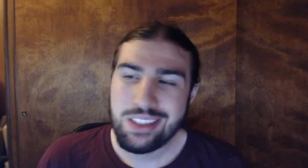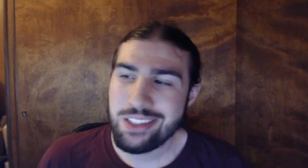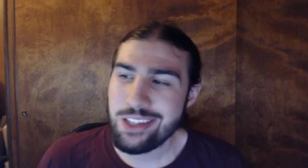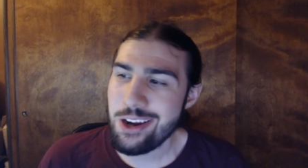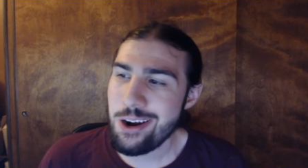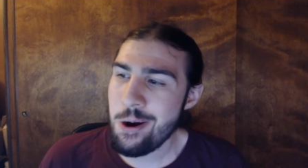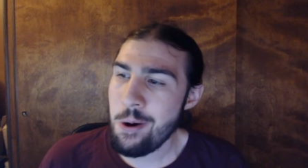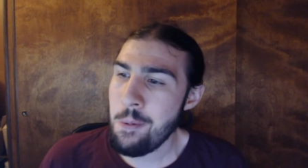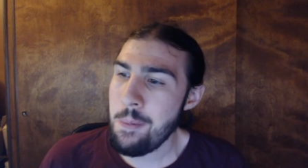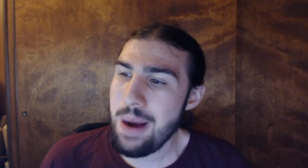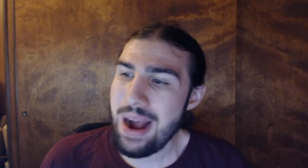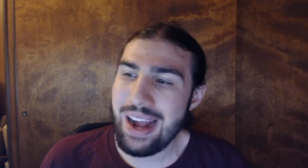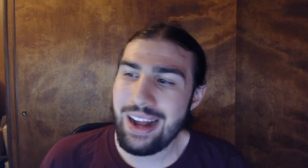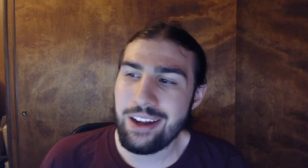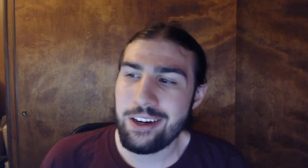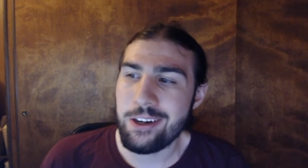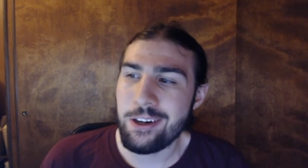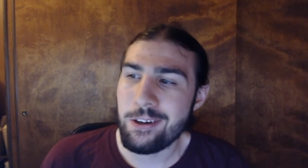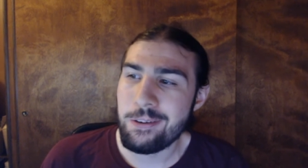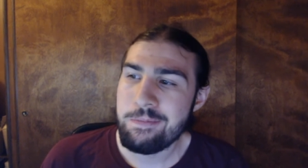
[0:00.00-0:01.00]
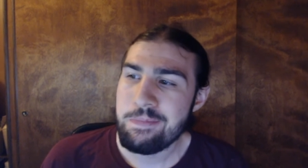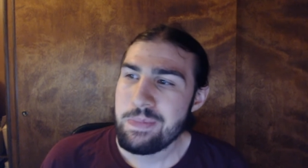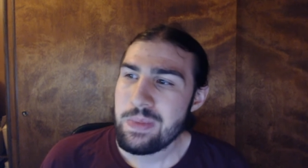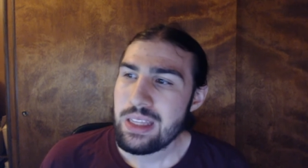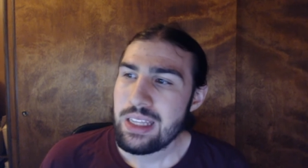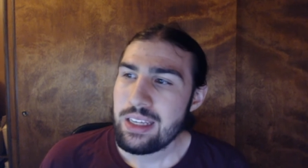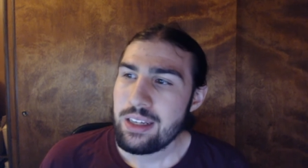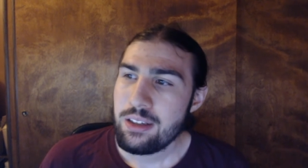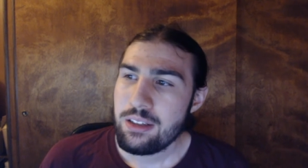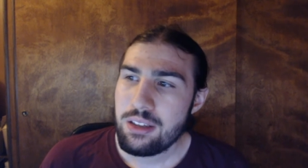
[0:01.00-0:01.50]
so, I don't know
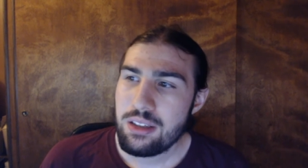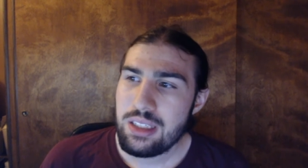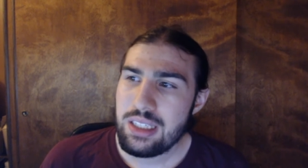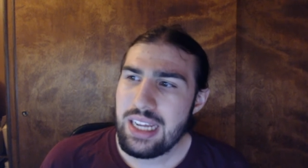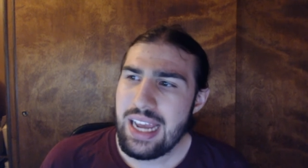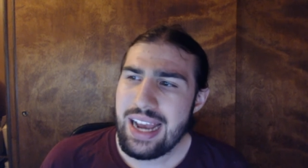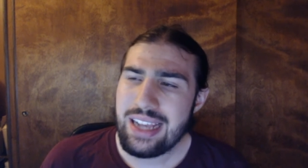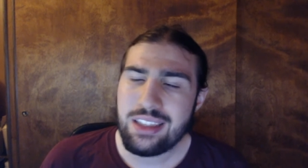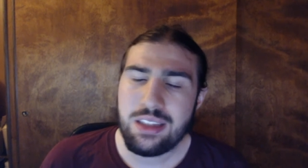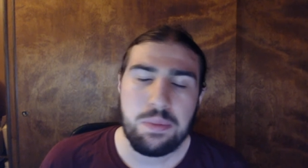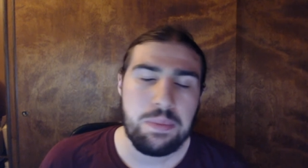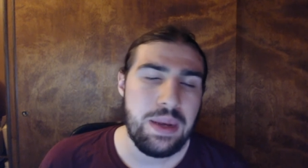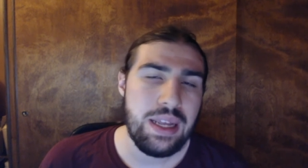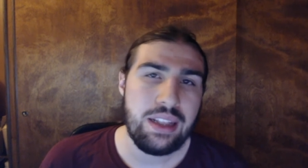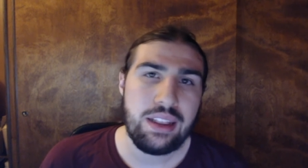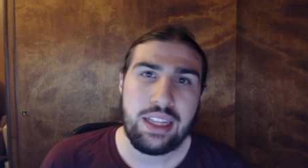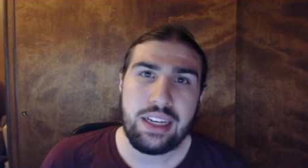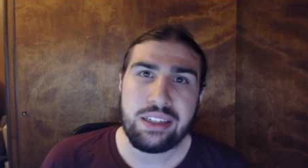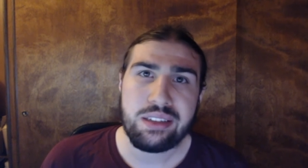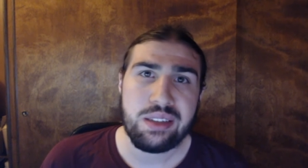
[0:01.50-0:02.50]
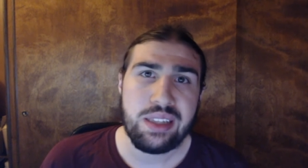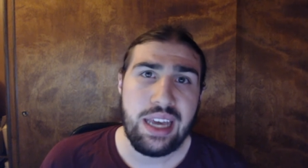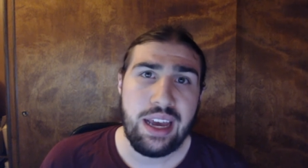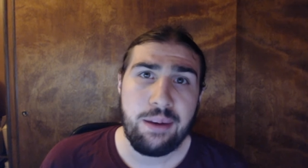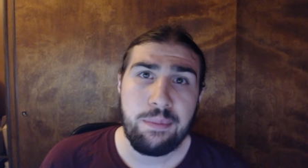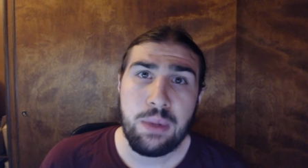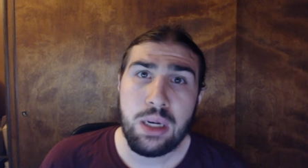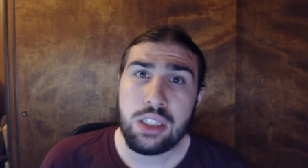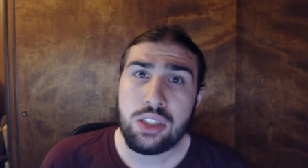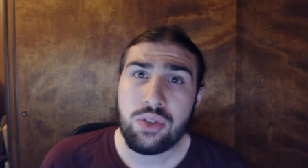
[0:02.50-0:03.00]
it hasn't been like
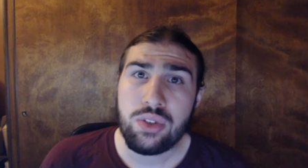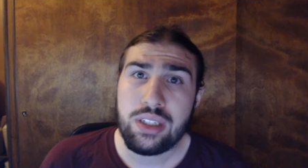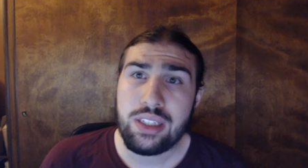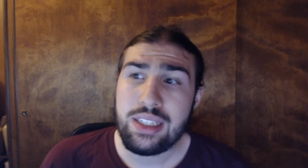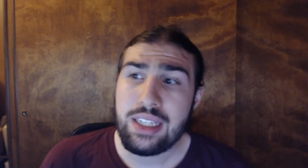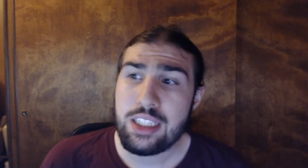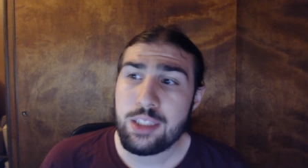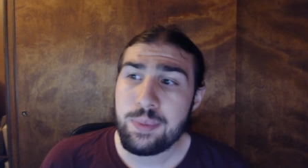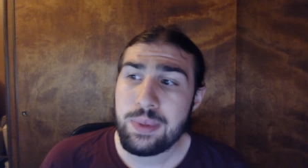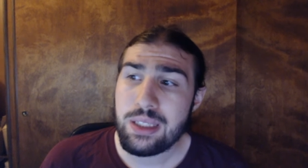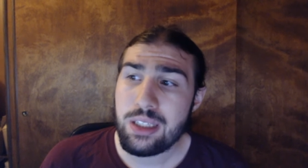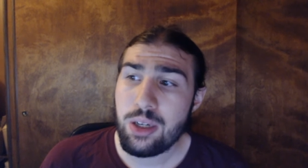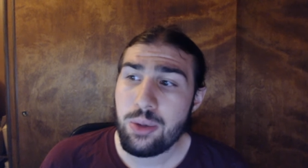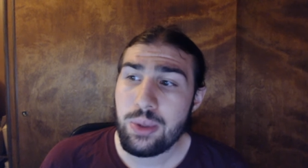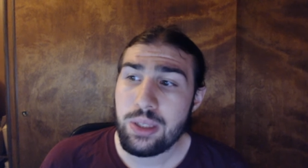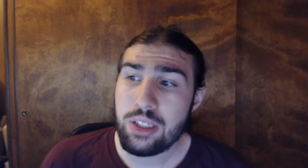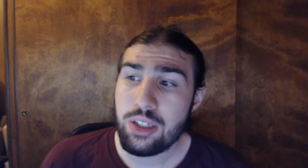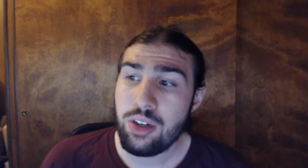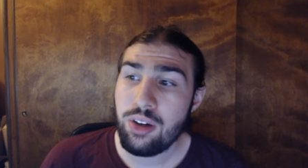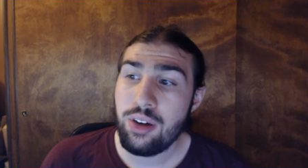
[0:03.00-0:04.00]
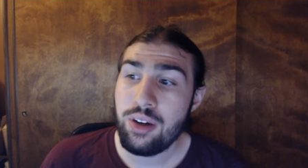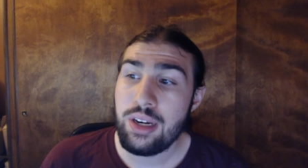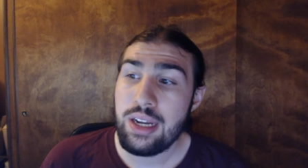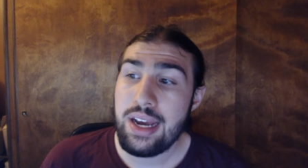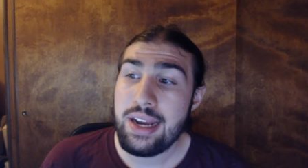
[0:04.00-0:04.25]
that much really that's been going on.